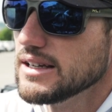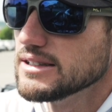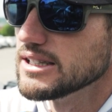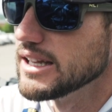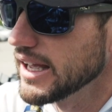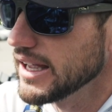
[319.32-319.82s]

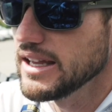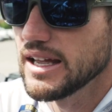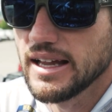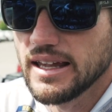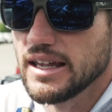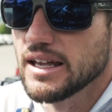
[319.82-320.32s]

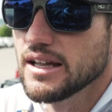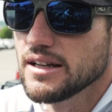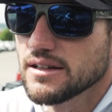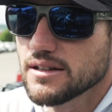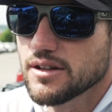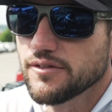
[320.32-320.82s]
today,
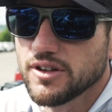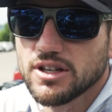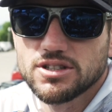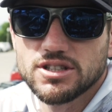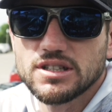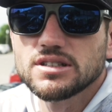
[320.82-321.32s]
again, the
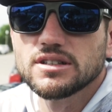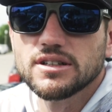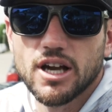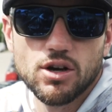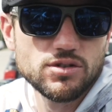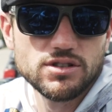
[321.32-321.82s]
fish just
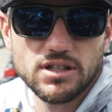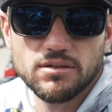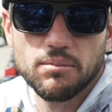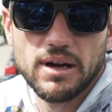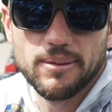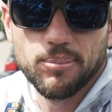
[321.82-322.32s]

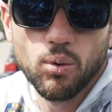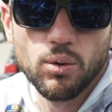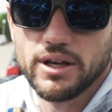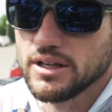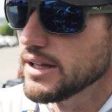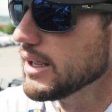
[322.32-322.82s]
ghosted my
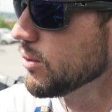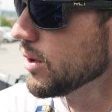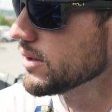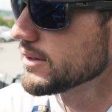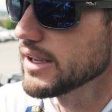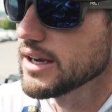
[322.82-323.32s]
point. They
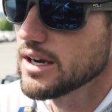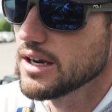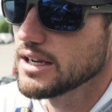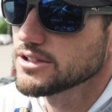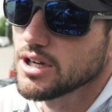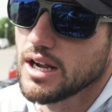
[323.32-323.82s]
weren't
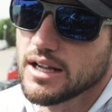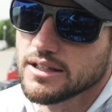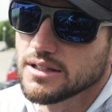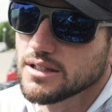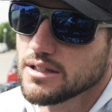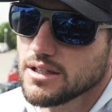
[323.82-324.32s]
there. I
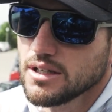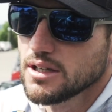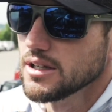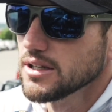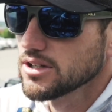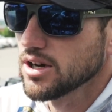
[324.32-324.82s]
tried to
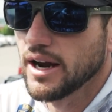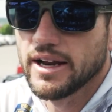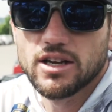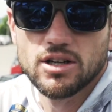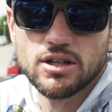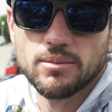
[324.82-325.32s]

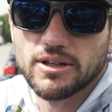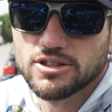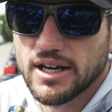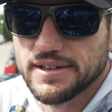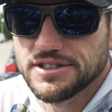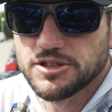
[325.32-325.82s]
crank them. I
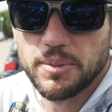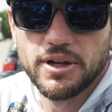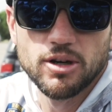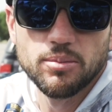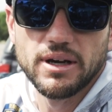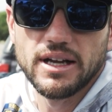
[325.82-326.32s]
tried the
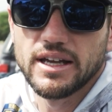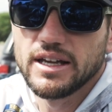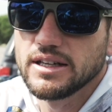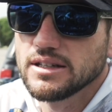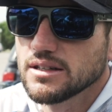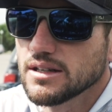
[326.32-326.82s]

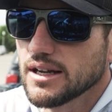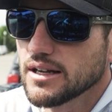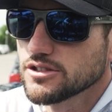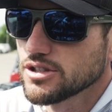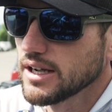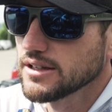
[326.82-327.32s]
spinnerbait.
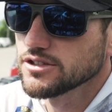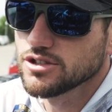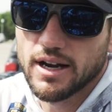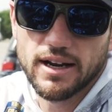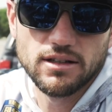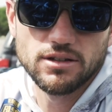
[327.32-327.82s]
Tried to
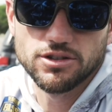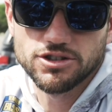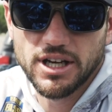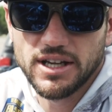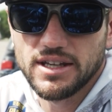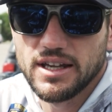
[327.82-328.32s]
drag a little
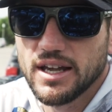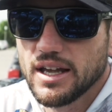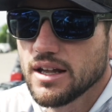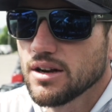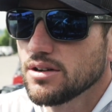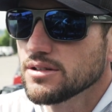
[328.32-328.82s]
shaky
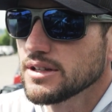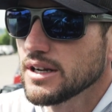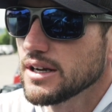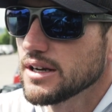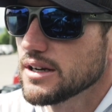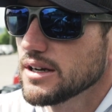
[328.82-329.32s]
head on
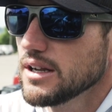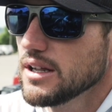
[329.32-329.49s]
there.